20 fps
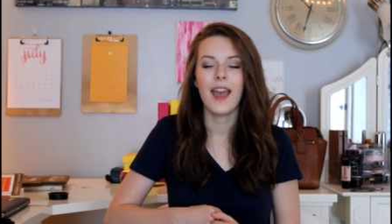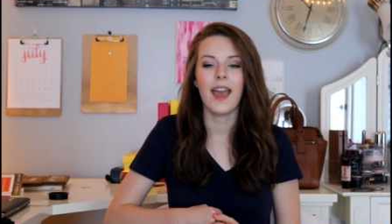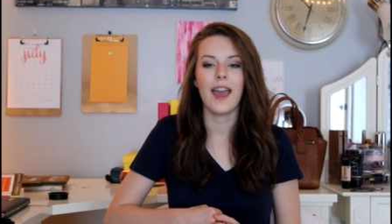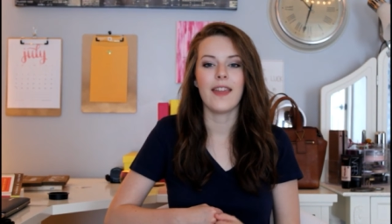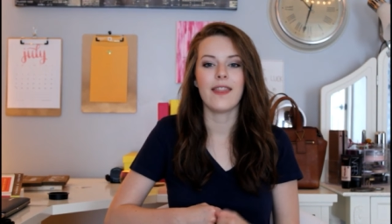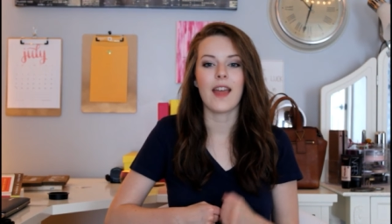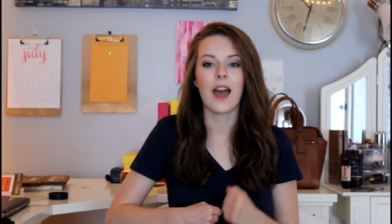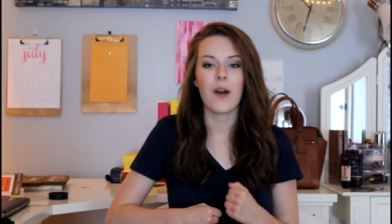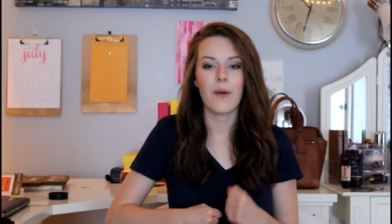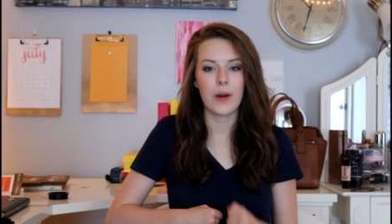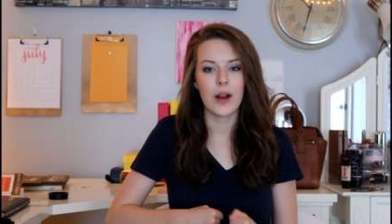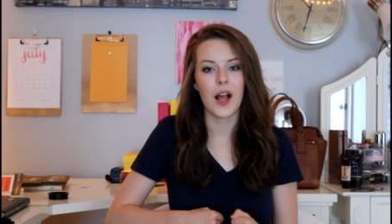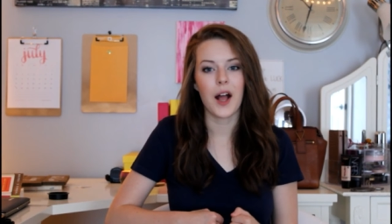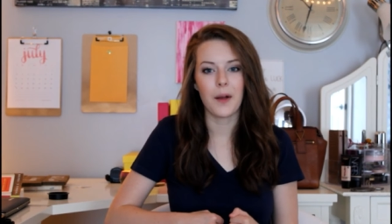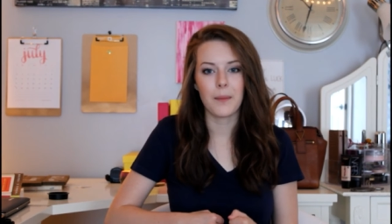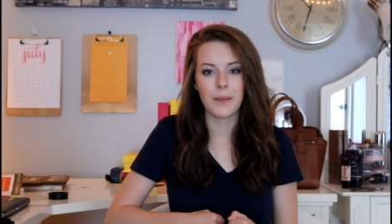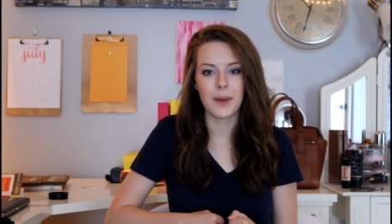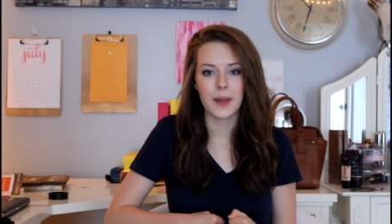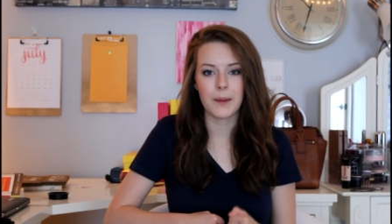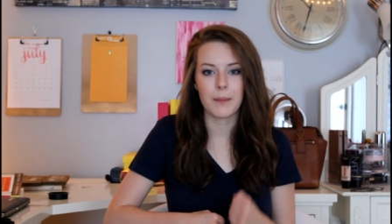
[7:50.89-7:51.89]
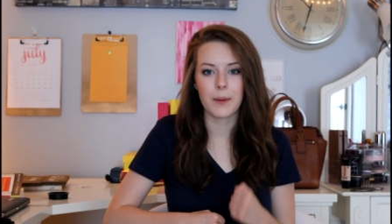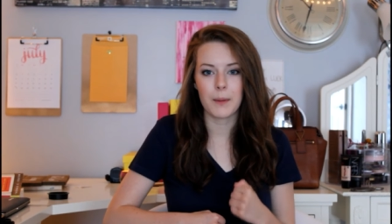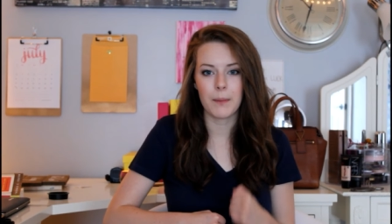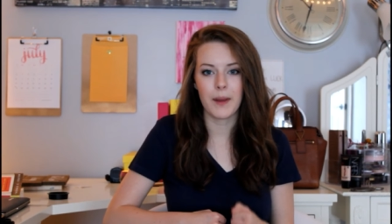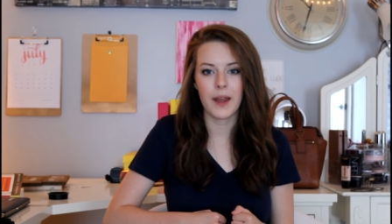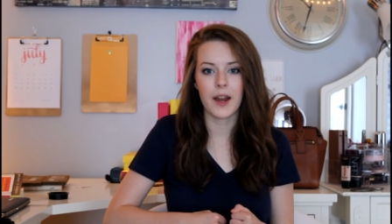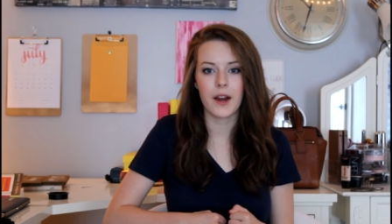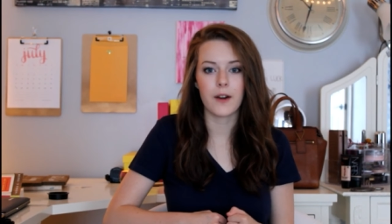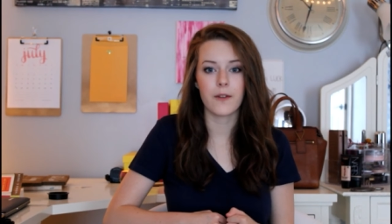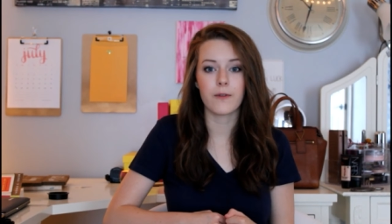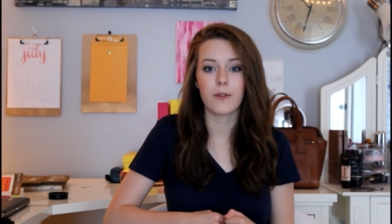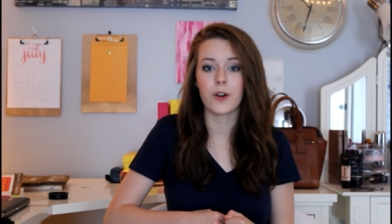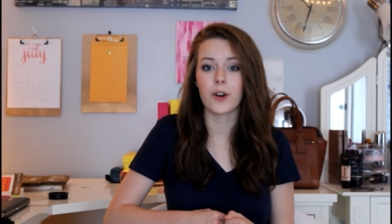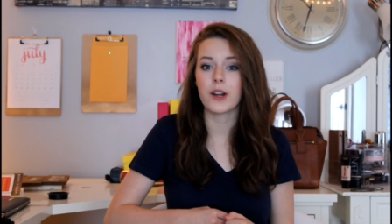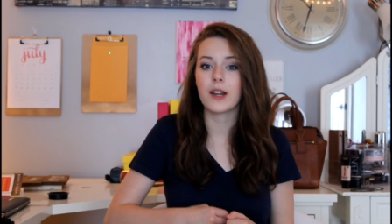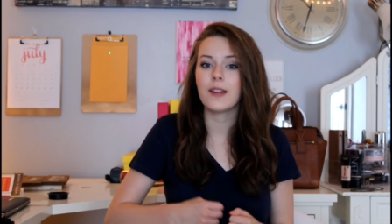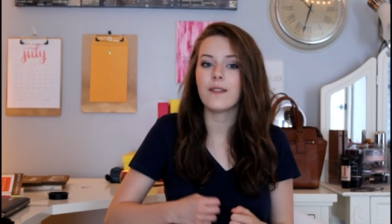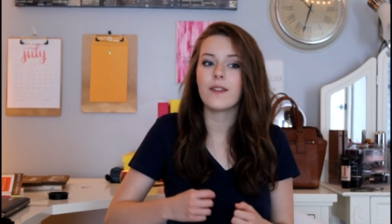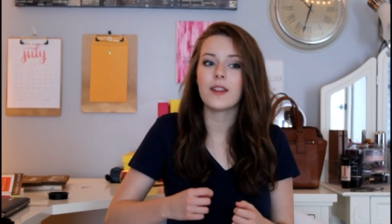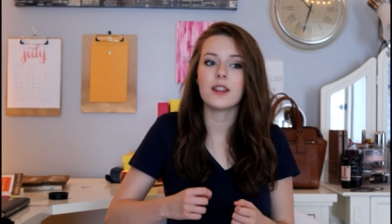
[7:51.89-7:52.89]
and that would help me prepare for
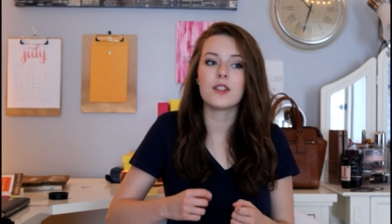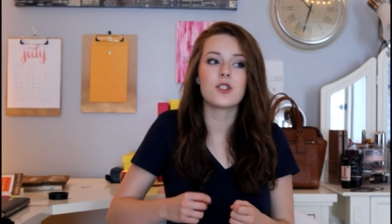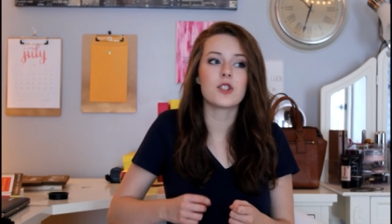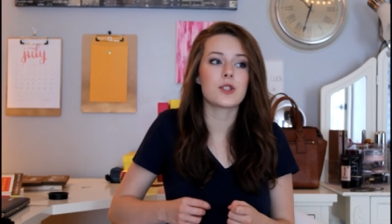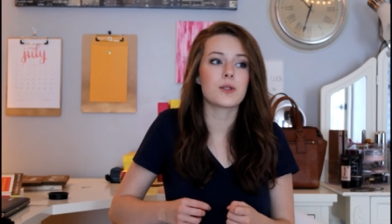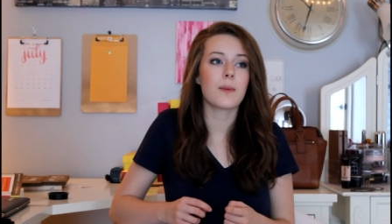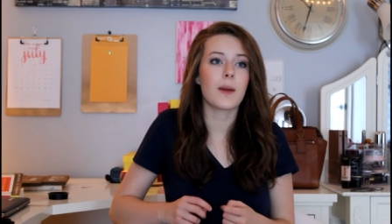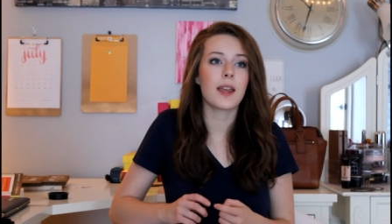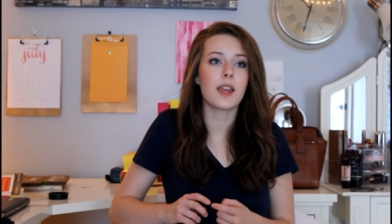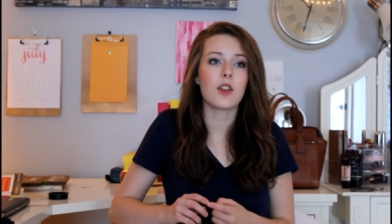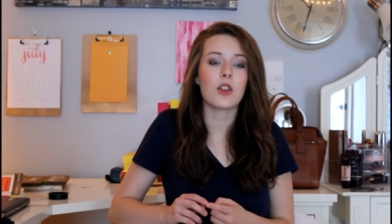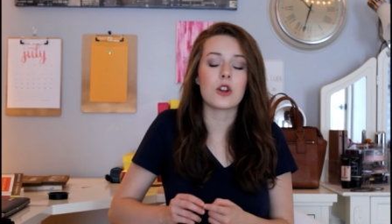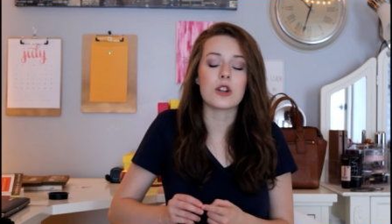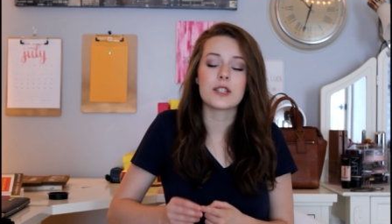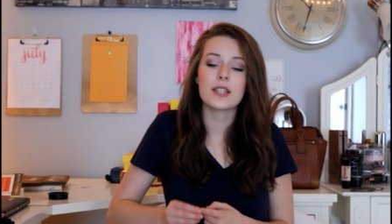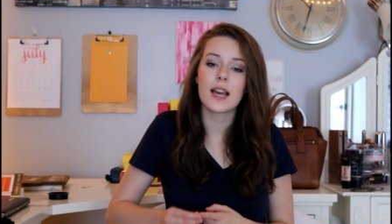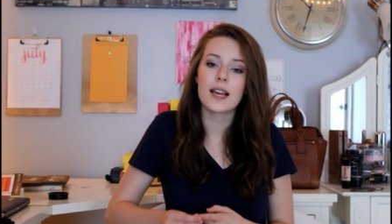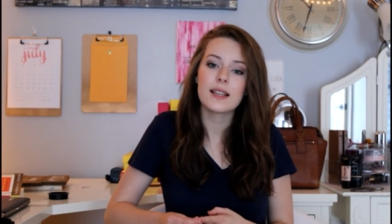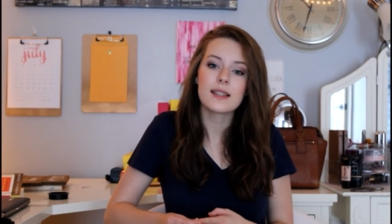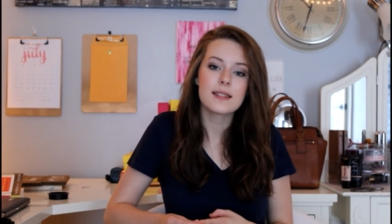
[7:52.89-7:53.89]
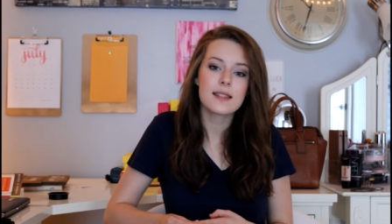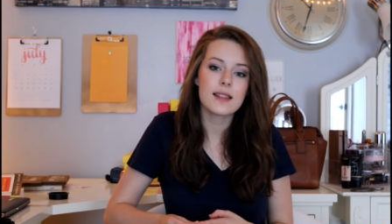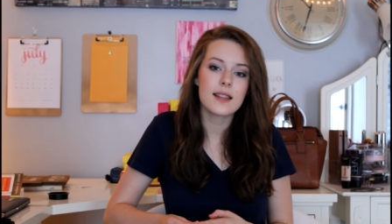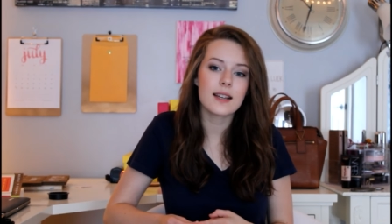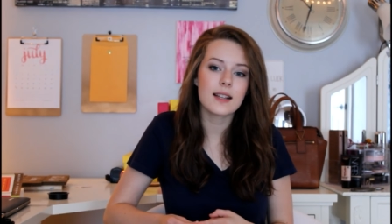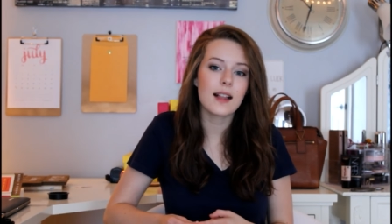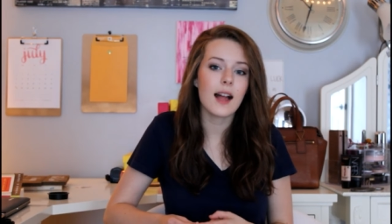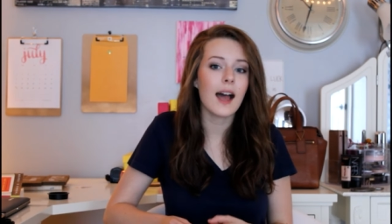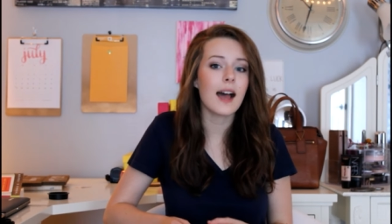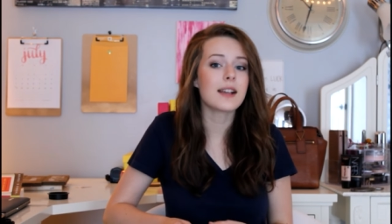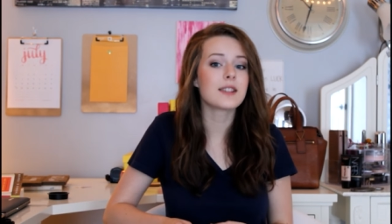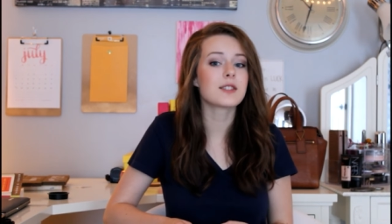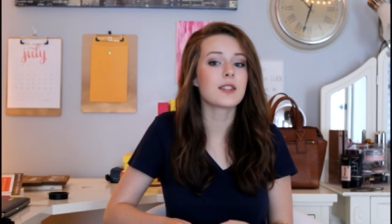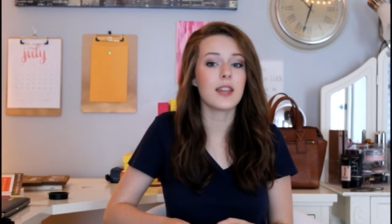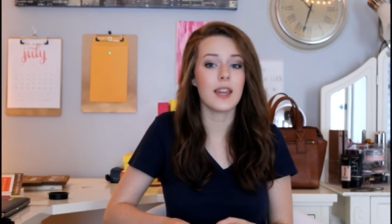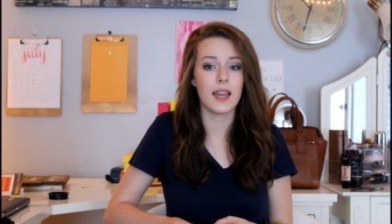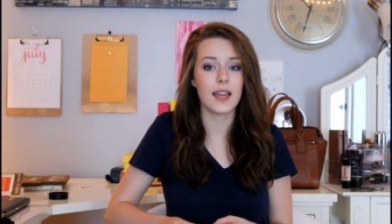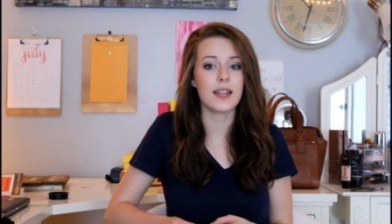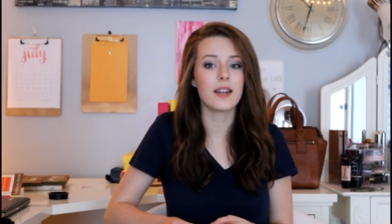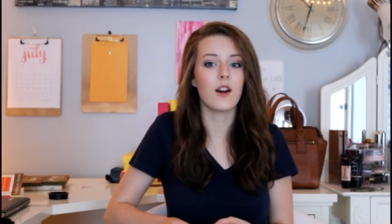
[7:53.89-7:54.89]
even just regular tests in the class
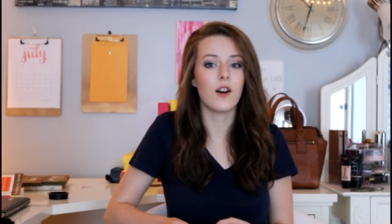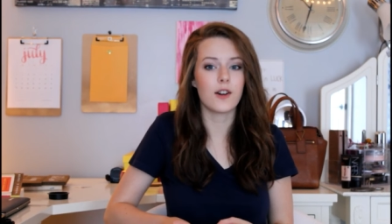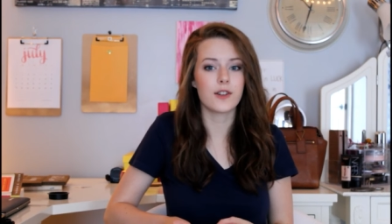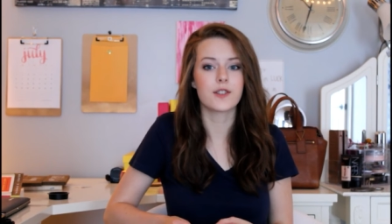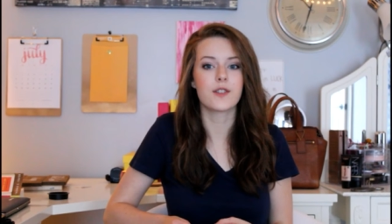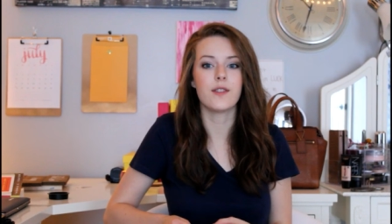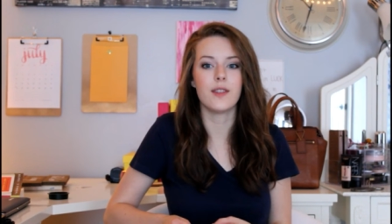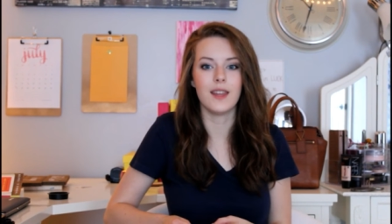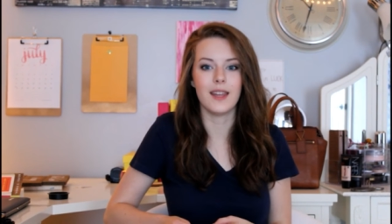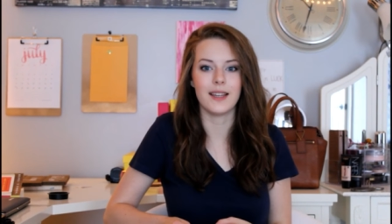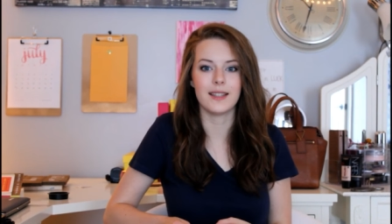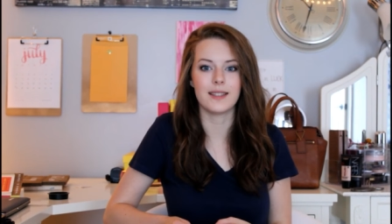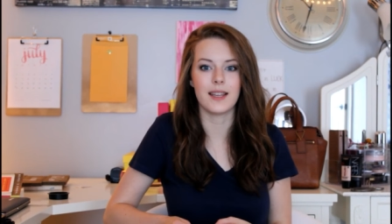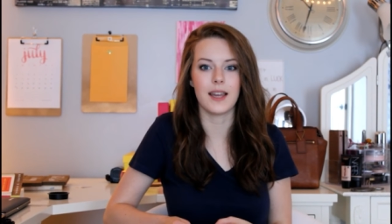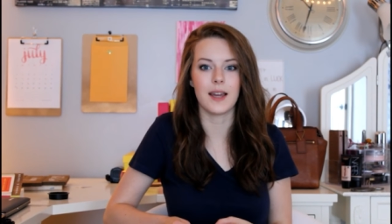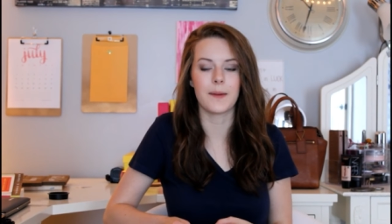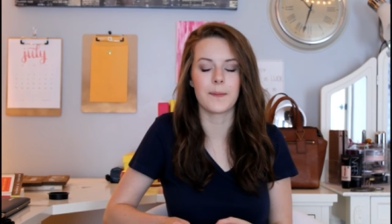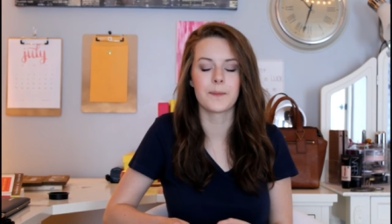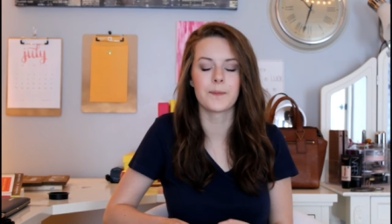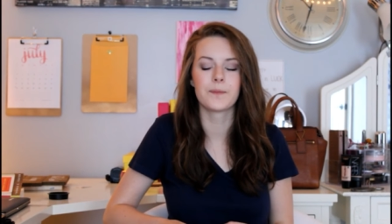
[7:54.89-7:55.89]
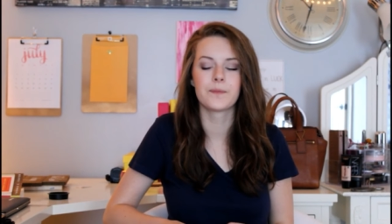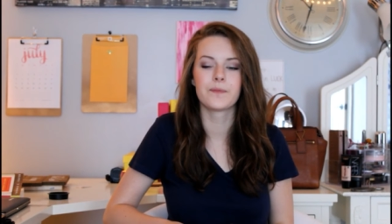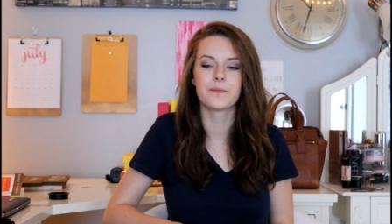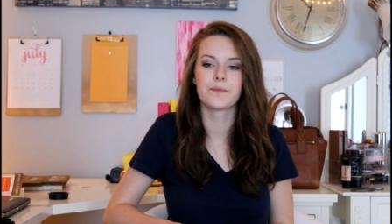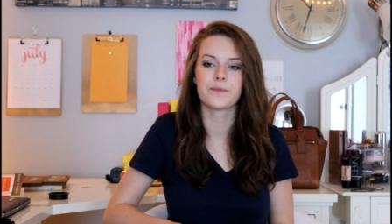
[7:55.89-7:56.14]
and also the exam.